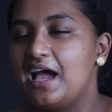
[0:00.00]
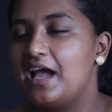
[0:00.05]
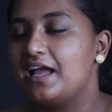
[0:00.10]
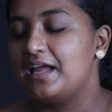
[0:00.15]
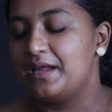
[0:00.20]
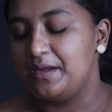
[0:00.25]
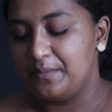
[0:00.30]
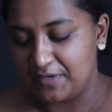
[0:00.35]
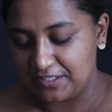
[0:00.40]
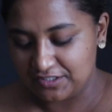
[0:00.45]

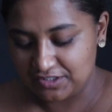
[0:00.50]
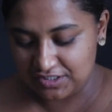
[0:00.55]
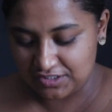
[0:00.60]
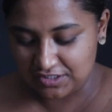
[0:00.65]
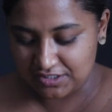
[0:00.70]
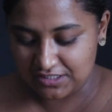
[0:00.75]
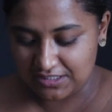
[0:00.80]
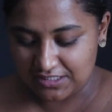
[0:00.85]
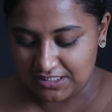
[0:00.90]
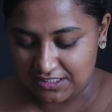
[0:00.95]
Imagine
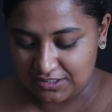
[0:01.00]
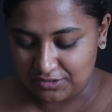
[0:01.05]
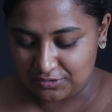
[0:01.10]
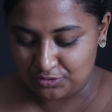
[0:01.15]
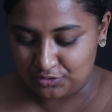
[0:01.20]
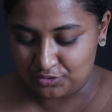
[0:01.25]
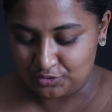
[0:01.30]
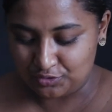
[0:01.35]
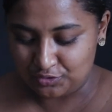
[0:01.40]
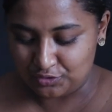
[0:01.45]
just stay
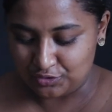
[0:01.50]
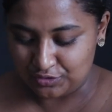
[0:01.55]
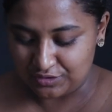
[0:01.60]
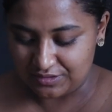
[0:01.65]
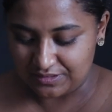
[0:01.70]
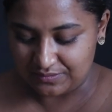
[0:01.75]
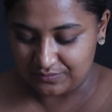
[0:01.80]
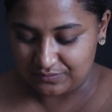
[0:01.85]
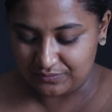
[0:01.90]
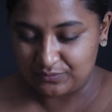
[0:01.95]
true to
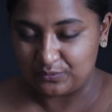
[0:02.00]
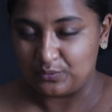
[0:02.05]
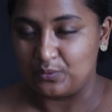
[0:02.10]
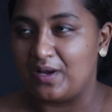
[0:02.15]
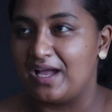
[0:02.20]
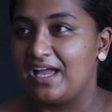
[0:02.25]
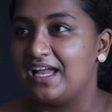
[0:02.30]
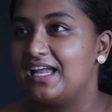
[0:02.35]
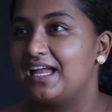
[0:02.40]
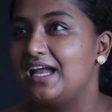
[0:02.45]
yourself.
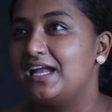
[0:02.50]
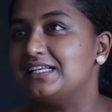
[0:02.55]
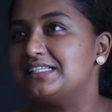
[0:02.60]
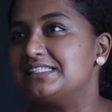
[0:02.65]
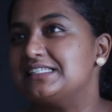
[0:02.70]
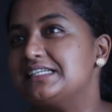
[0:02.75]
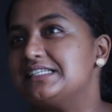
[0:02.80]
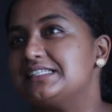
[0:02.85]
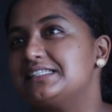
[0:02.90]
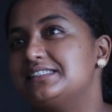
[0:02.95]
Why I
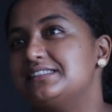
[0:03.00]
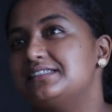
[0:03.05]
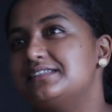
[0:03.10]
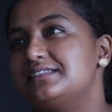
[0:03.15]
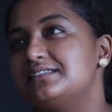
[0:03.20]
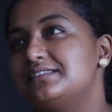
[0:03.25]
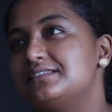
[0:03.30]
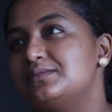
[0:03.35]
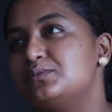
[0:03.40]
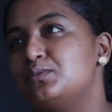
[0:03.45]
say this
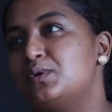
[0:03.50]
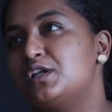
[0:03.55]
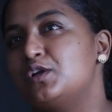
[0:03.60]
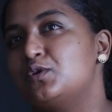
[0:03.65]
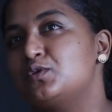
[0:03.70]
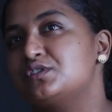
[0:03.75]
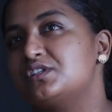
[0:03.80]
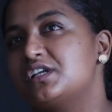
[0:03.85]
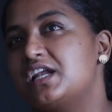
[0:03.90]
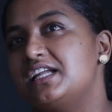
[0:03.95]
is when I
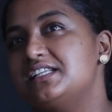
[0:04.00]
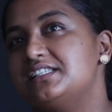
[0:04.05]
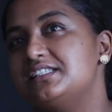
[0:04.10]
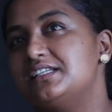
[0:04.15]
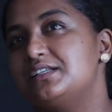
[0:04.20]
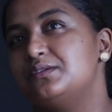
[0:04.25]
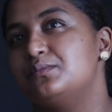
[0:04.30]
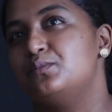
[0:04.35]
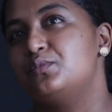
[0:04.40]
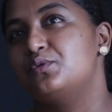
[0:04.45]
was
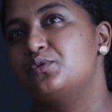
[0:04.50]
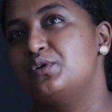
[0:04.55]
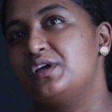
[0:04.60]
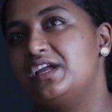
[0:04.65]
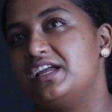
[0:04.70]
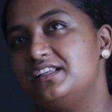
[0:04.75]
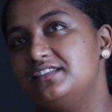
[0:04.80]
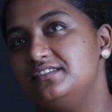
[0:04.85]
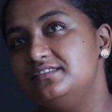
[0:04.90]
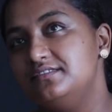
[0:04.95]
writing
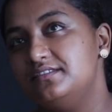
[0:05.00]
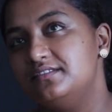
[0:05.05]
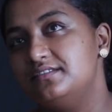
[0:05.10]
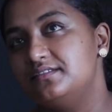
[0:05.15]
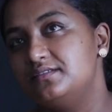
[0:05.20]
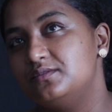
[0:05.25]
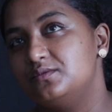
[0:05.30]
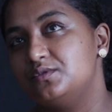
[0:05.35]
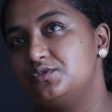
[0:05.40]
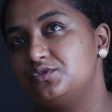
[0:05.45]
Broken,
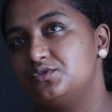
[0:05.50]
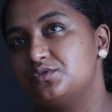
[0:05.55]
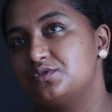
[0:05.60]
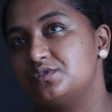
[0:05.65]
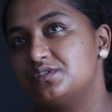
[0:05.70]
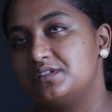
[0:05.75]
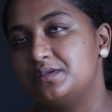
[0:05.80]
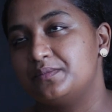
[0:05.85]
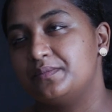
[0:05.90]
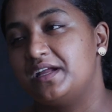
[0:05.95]
which
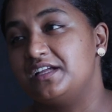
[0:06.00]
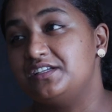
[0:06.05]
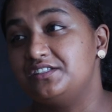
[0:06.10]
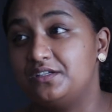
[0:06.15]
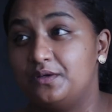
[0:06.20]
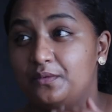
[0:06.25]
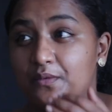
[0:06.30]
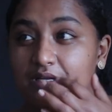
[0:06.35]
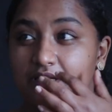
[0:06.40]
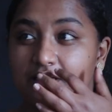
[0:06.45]
was the
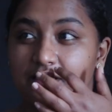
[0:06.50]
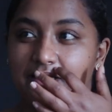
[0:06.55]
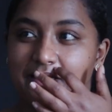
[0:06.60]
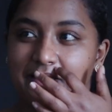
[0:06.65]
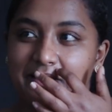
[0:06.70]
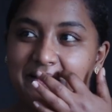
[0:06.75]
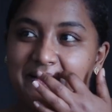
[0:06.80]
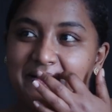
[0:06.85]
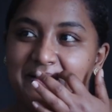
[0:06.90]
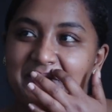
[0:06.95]
Maisha one,
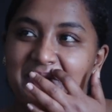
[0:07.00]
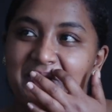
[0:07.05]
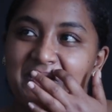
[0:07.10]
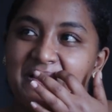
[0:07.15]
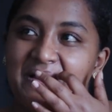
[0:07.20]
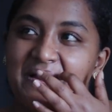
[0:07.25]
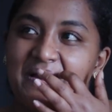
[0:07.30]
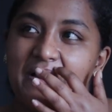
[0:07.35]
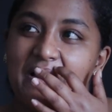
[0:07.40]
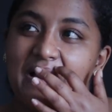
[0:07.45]

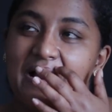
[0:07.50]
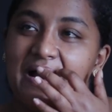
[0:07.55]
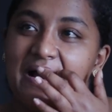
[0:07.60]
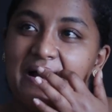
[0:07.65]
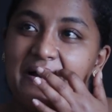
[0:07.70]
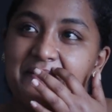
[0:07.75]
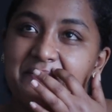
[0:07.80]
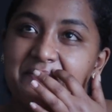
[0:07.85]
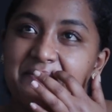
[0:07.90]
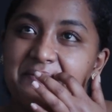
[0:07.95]

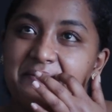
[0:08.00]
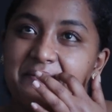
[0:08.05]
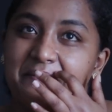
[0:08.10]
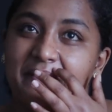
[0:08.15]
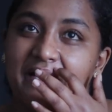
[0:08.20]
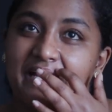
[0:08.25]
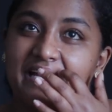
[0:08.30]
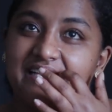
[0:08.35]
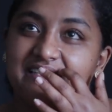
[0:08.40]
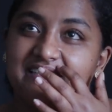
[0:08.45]

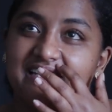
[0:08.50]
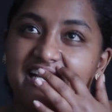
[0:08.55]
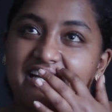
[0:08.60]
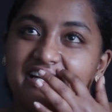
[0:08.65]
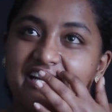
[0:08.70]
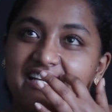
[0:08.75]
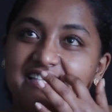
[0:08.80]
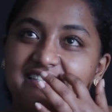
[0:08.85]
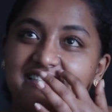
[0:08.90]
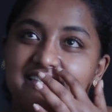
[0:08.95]
my
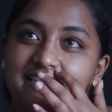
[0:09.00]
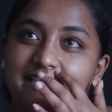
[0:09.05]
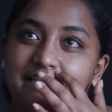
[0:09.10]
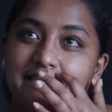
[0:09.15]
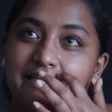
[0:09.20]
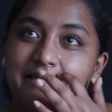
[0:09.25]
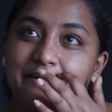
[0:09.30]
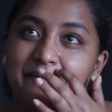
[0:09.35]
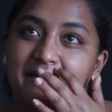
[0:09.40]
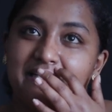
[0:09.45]

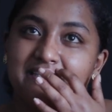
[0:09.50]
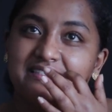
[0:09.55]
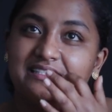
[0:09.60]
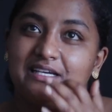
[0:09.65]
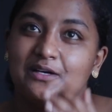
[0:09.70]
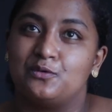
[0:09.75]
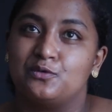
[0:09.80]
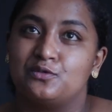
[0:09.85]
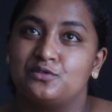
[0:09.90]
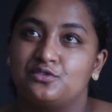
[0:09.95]
directing
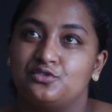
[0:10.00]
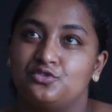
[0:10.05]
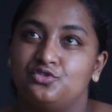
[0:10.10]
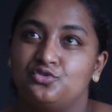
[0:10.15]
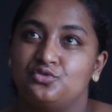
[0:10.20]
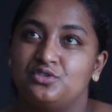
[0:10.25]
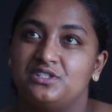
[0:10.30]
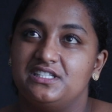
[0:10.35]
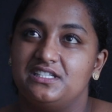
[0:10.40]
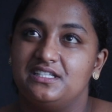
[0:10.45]
mentor was
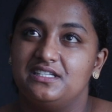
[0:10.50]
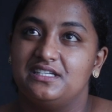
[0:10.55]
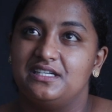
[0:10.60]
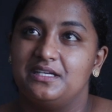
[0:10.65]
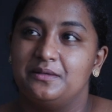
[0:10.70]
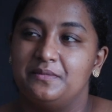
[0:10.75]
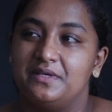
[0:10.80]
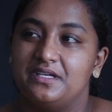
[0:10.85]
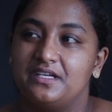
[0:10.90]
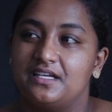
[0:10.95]
Judy
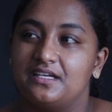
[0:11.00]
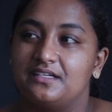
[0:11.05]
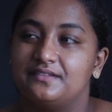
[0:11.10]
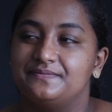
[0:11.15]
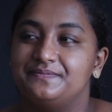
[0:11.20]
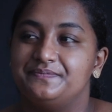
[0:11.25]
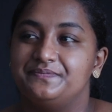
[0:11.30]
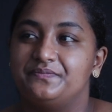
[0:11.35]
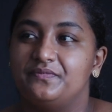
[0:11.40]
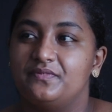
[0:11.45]
Kibinge,
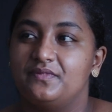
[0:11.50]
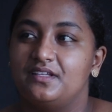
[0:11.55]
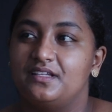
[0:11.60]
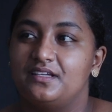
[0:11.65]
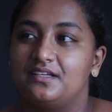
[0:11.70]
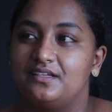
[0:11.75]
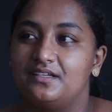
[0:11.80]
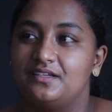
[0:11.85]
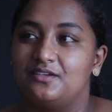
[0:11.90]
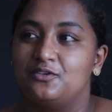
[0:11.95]

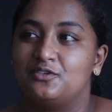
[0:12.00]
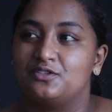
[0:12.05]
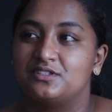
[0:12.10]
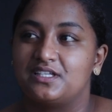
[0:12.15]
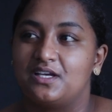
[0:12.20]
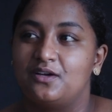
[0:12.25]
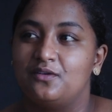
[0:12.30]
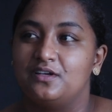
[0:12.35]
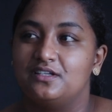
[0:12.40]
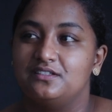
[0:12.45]
the
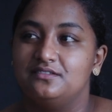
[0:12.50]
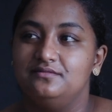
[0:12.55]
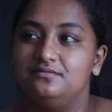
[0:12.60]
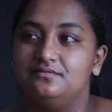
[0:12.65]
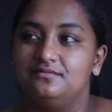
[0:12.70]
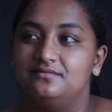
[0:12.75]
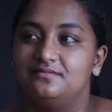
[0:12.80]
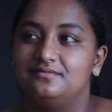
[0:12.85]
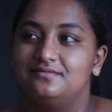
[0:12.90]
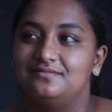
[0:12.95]
Oscar one.
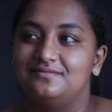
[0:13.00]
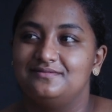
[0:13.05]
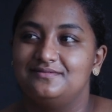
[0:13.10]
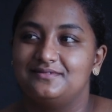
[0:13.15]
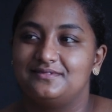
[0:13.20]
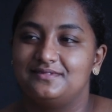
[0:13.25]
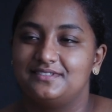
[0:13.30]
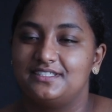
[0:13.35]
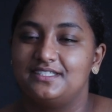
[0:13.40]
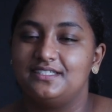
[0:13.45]
Yeah.
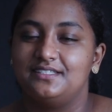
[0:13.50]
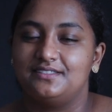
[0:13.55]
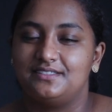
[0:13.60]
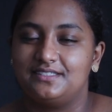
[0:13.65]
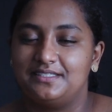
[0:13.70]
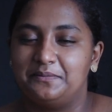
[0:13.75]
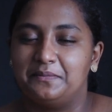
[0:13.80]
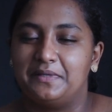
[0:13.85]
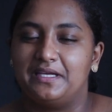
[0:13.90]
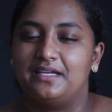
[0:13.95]

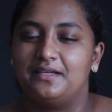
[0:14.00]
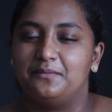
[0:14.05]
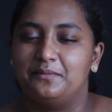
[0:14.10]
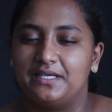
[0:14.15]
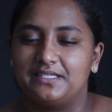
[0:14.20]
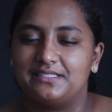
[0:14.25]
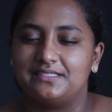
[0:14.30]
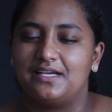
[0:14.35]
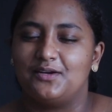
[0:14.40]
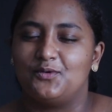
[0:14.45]
See
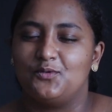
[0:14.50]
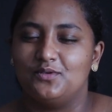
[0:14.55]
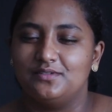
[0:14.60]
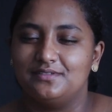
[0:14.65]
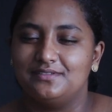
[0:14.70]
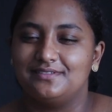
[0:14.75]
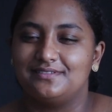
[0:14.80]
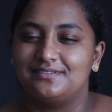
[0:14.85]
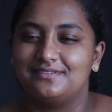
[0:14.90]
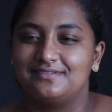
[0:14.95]
my
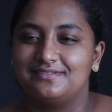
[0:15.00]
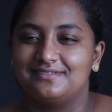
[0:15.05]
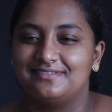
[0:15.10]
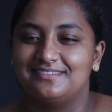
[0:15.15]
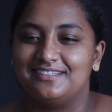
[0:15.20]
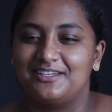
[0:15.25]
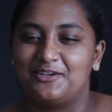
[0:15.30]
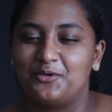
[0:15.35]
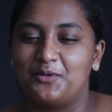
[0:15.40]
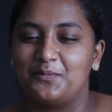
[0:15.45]
circles.
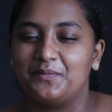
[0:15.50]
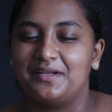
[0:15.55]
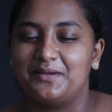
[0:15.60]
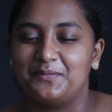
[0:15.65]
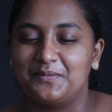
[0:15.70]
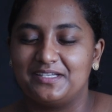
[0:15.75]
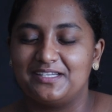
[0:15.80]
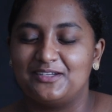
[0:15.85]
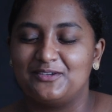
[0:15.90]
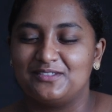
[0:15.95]

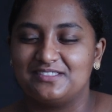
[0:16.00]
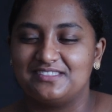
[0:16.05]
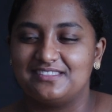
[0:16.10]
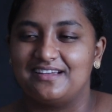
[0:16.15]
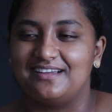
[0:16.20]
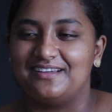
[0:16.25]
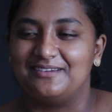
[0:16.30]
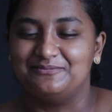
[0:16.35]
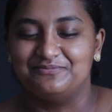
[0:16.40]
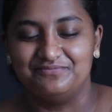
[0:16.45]
The Oscar
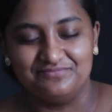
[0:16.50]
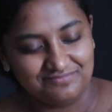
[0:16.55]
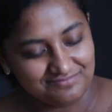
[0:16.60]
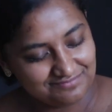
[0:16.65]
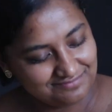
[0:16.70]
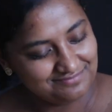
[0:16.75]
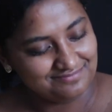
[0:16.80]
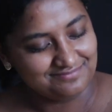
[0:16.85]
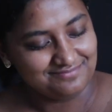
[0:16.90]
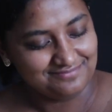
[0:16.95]
is
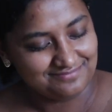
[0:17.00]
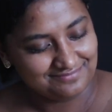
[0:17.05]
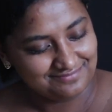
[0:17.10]
coming.